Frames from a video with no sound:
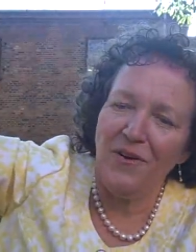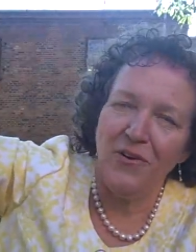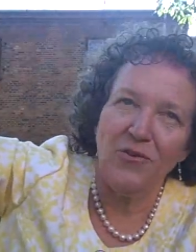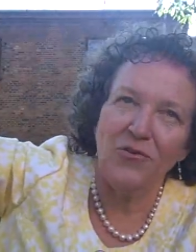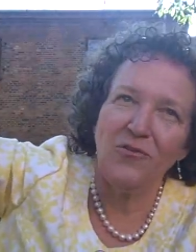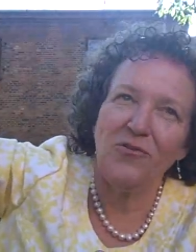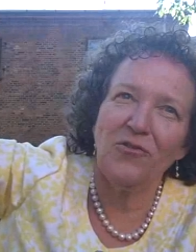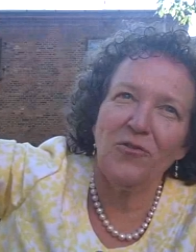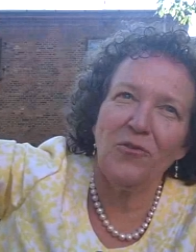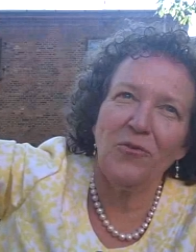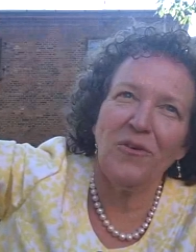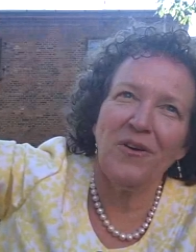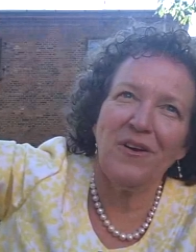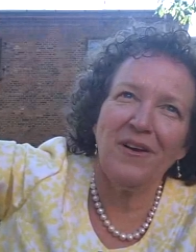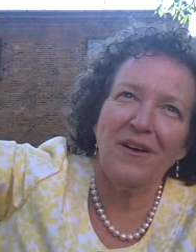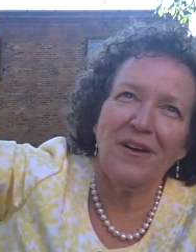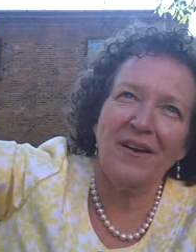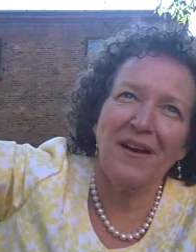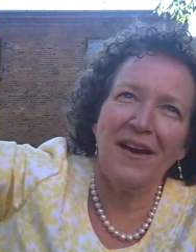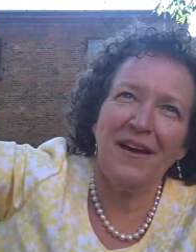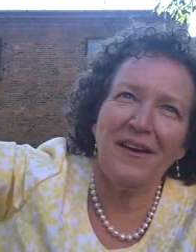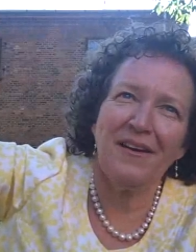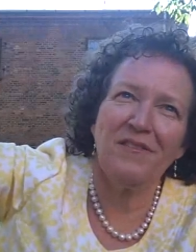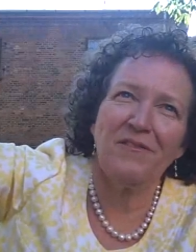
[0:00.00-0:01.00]
who's doing
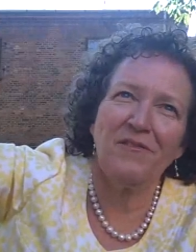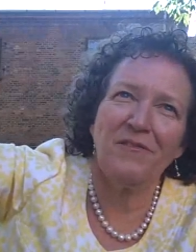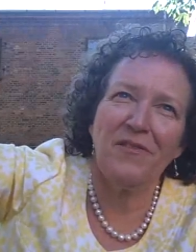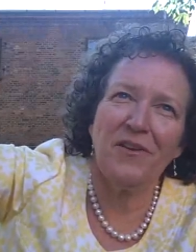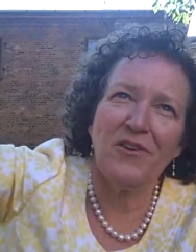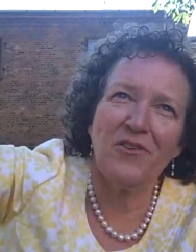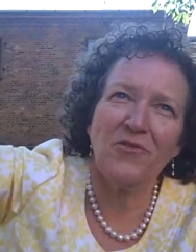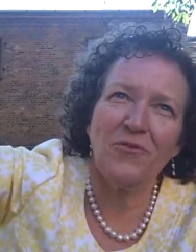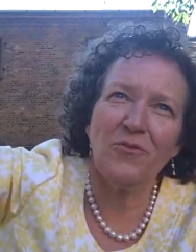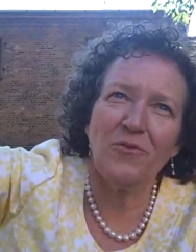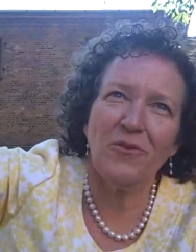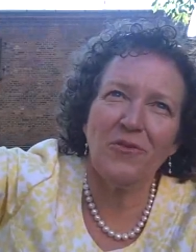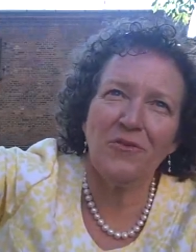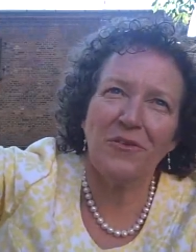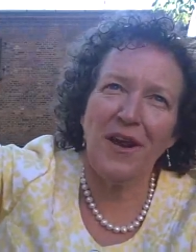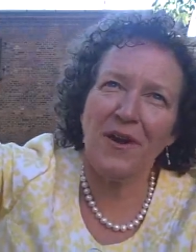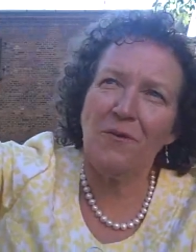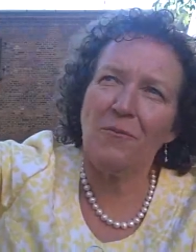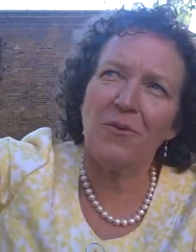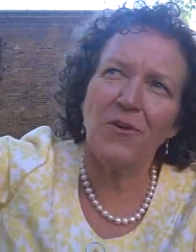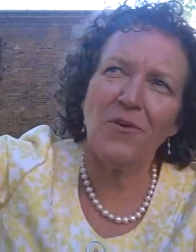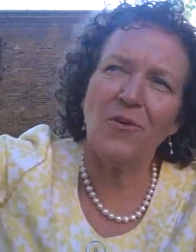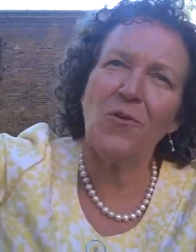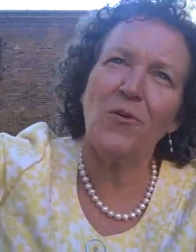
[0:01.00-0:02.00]
a kind of visual,
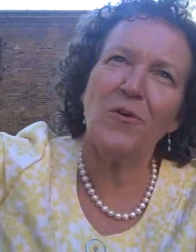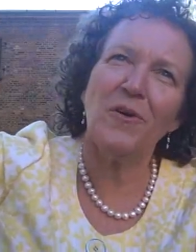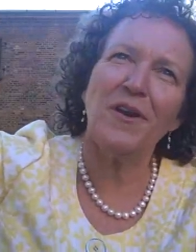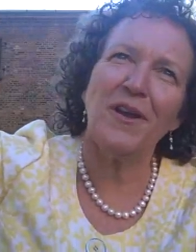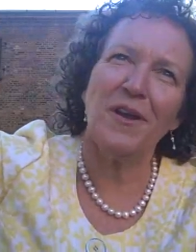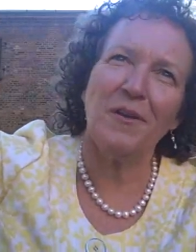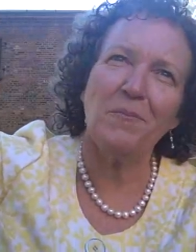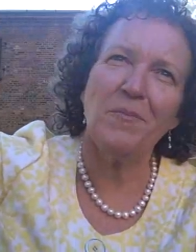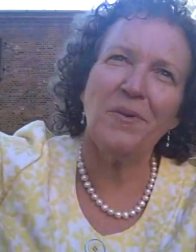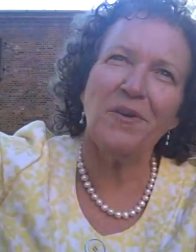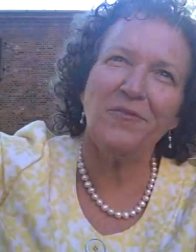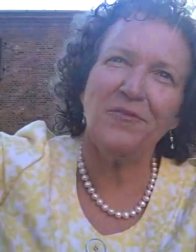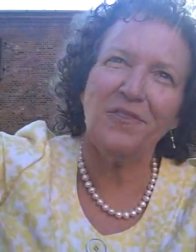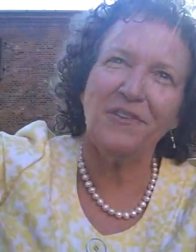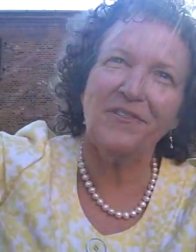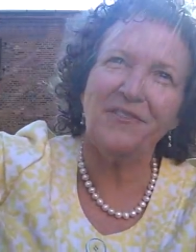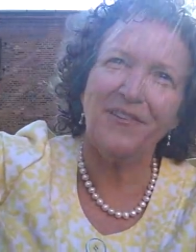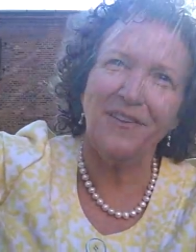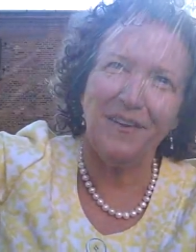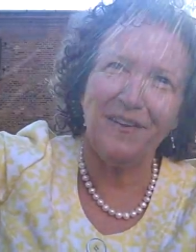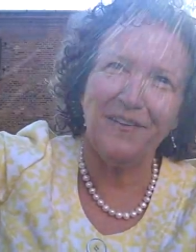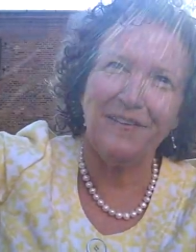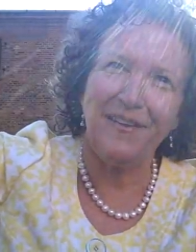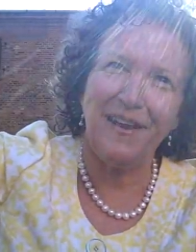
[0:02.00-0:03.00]
not recording, but
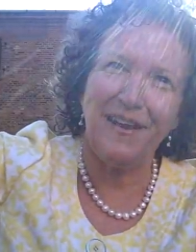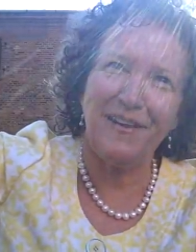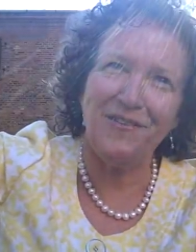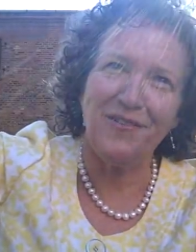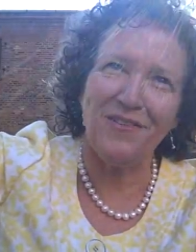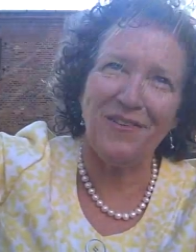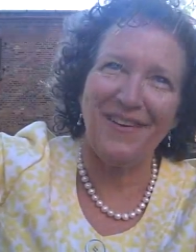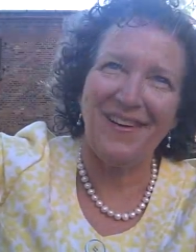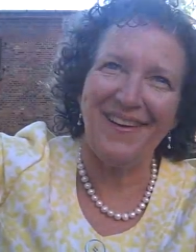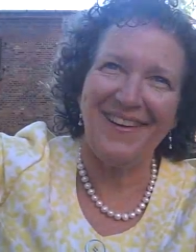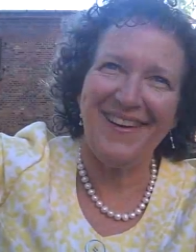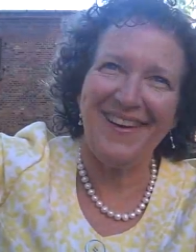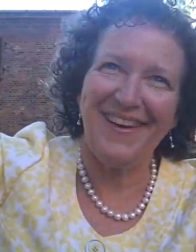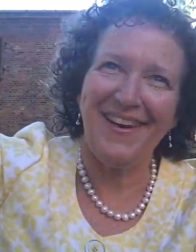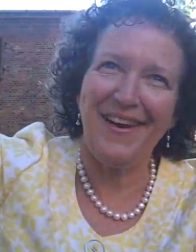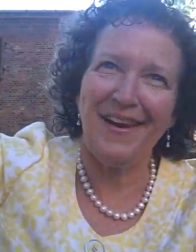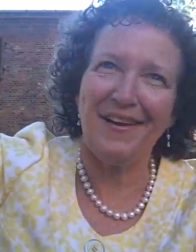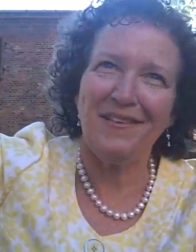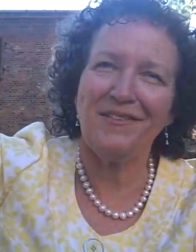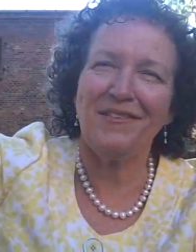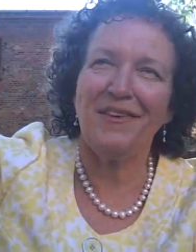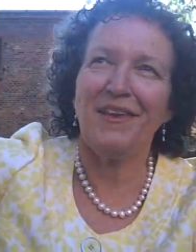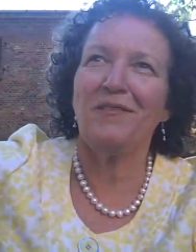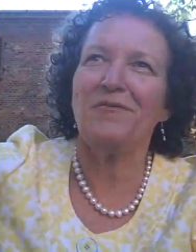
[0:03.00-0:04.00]
facilitation. And
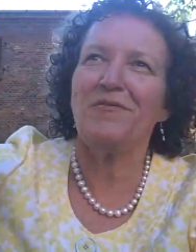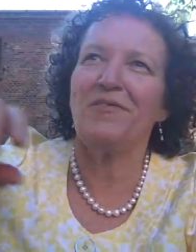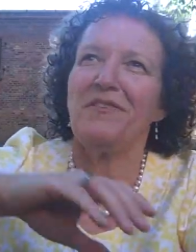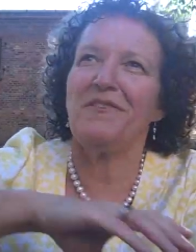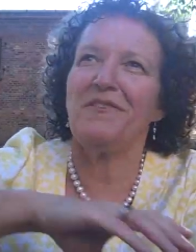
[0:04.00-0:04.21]
I say